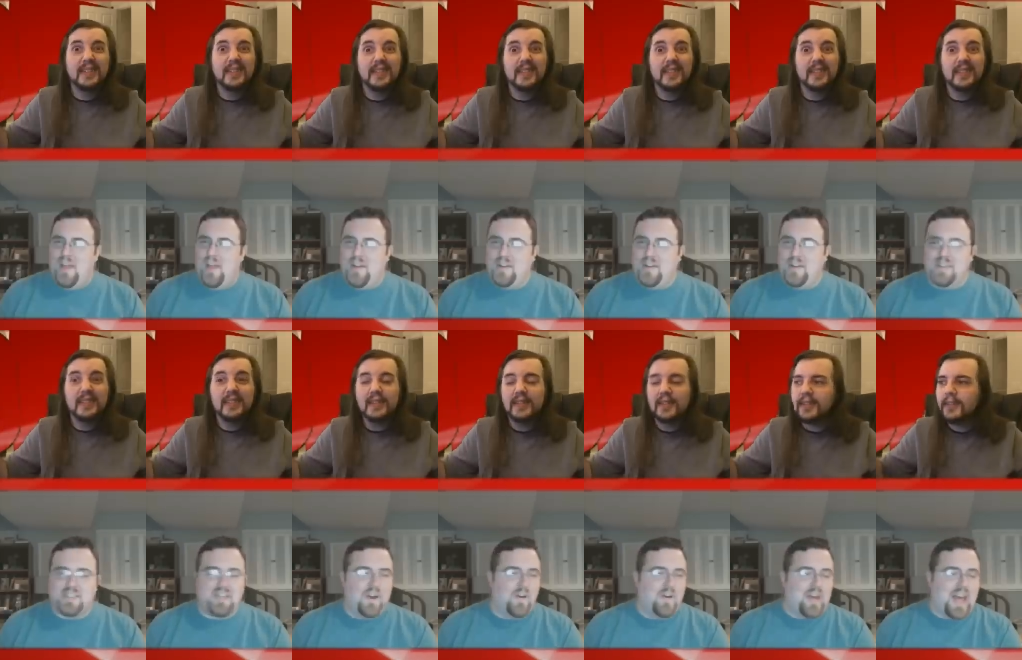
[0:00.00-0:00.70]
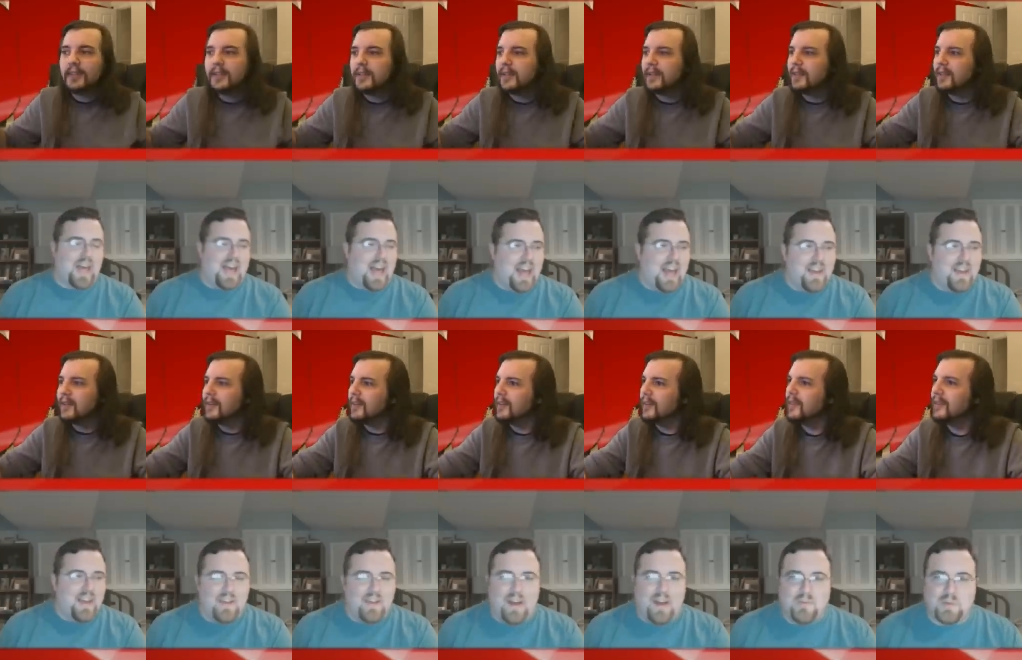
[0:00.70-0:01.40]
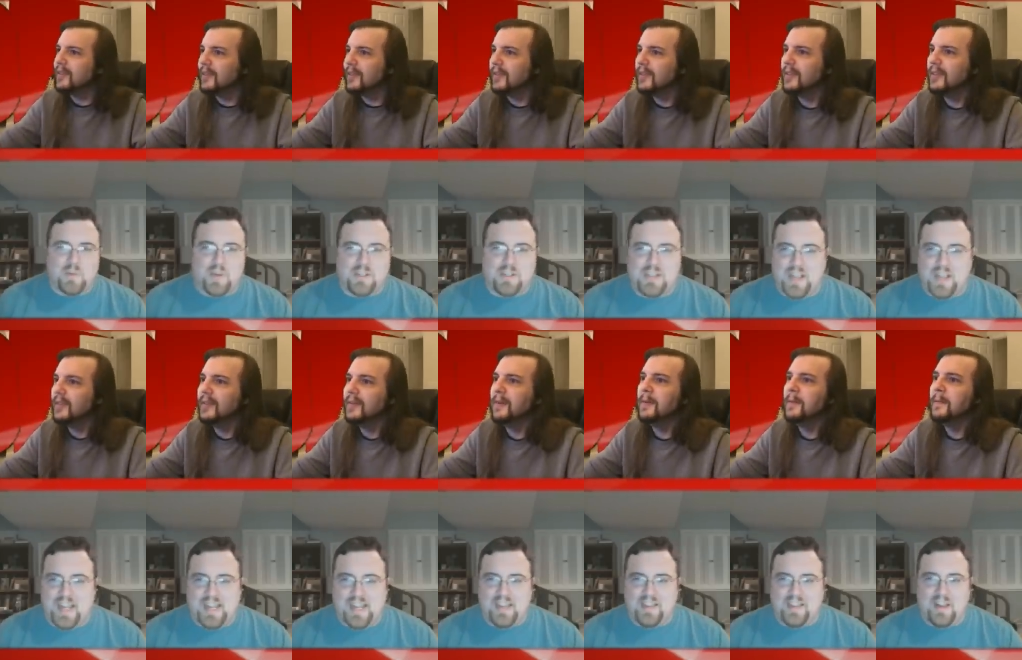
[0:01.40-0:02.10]
Speaker 1: There's okay. I I was watching
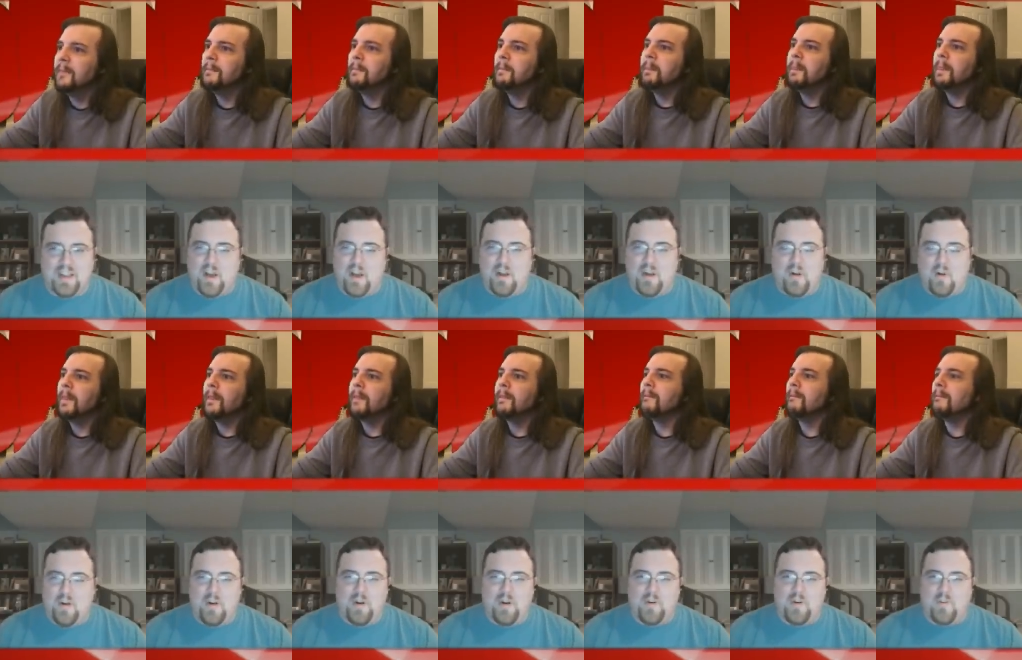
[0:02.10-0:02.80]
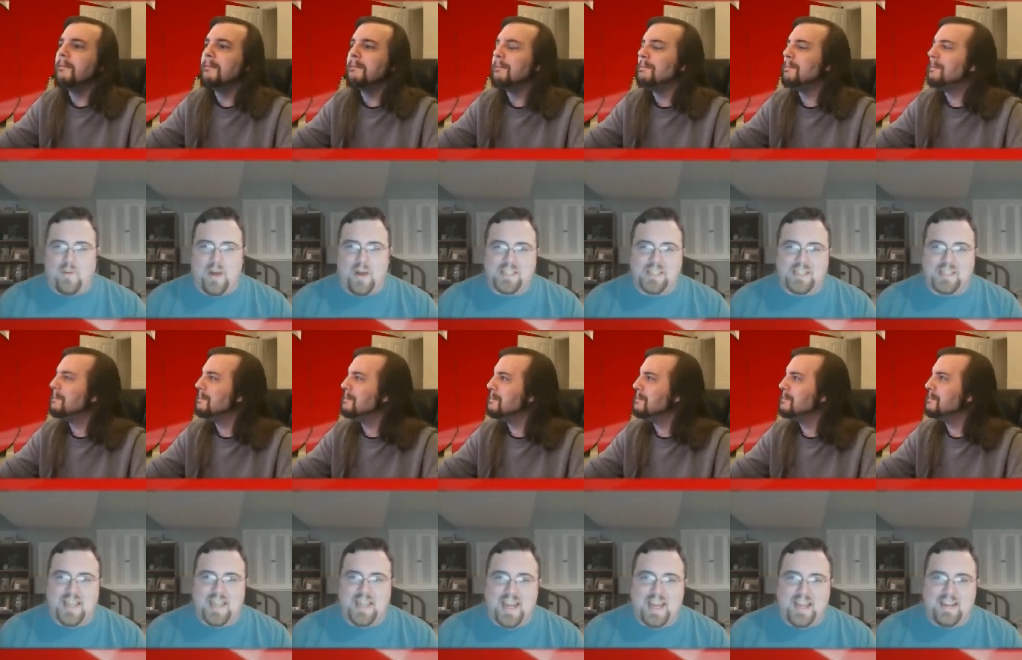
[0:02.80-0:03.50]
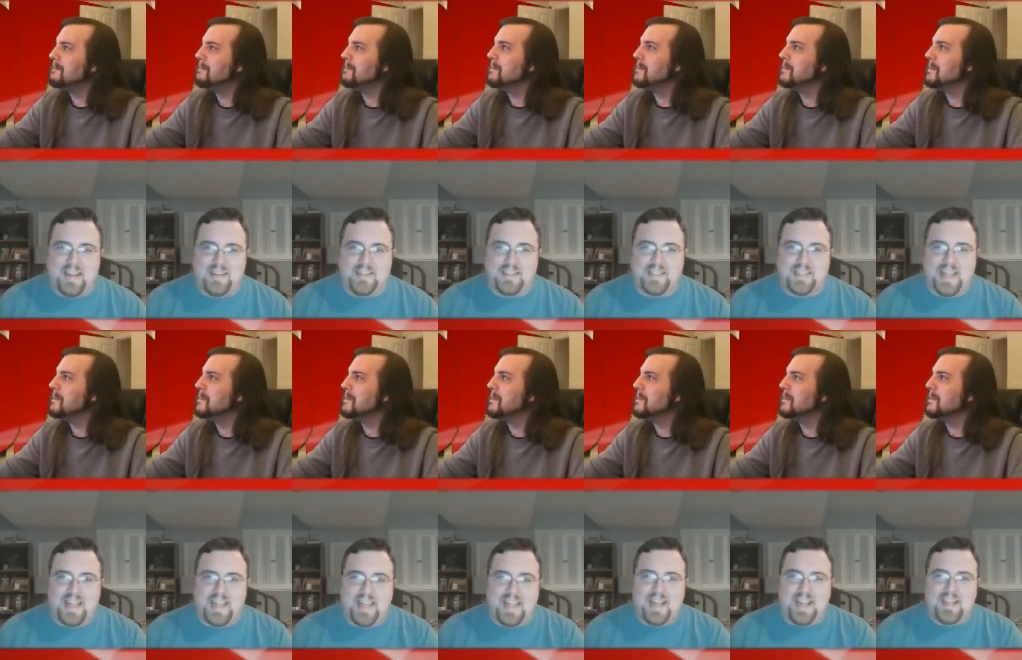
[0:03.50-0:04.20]
like a Law and Order once, and they
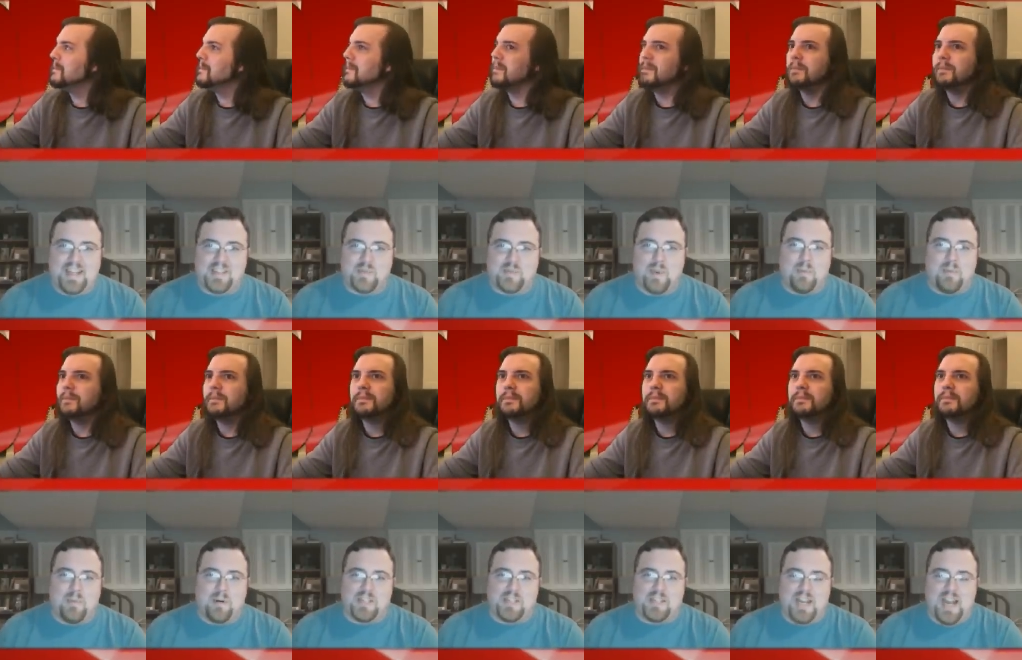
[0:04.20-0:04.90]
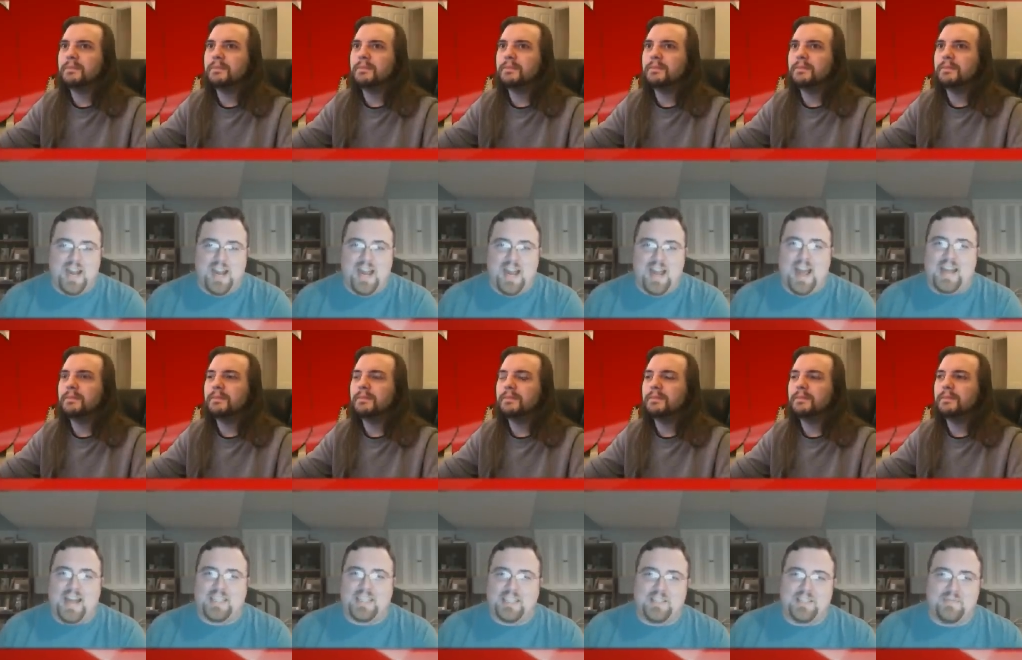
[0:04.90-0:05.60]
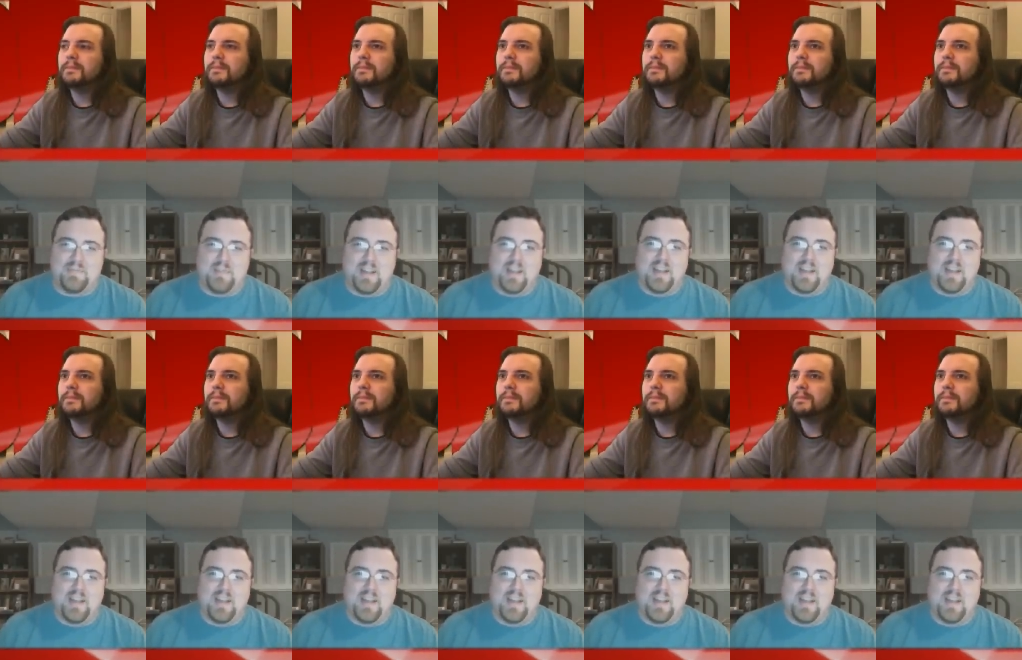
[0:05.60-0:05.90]
said that this one person had actually